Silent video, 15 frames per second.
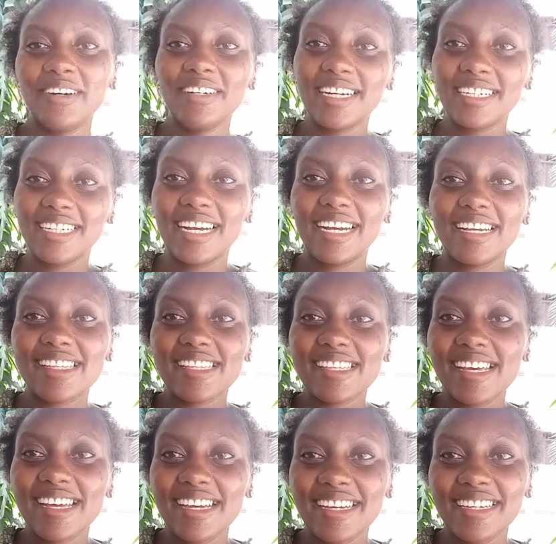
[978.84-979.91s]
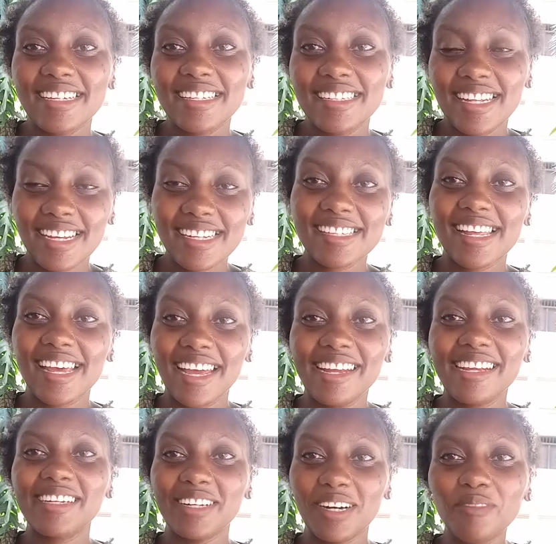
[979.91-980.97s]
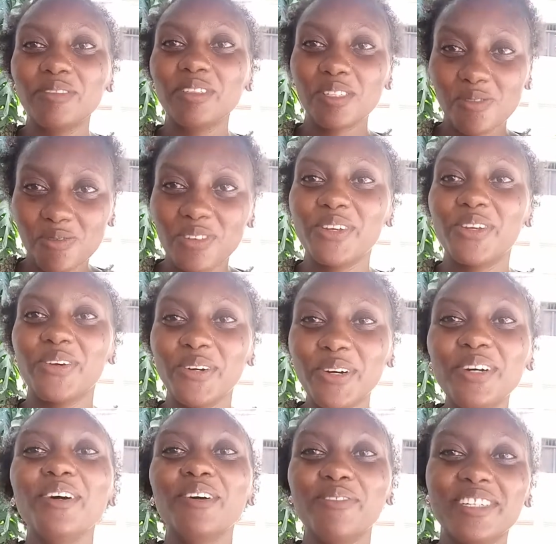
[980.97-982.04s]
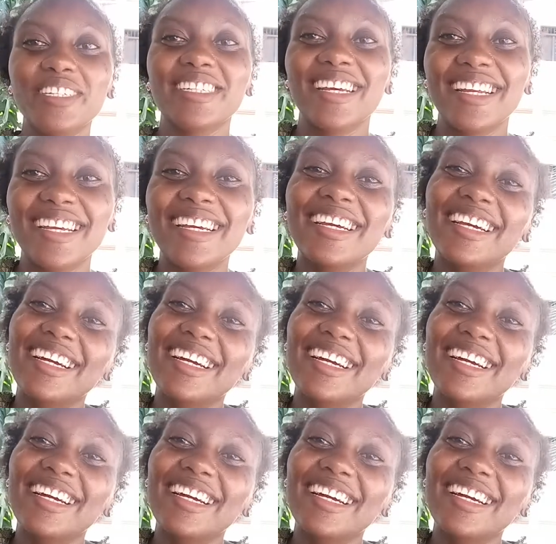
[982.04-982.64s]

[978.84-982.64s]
right guys that's the end of this video officially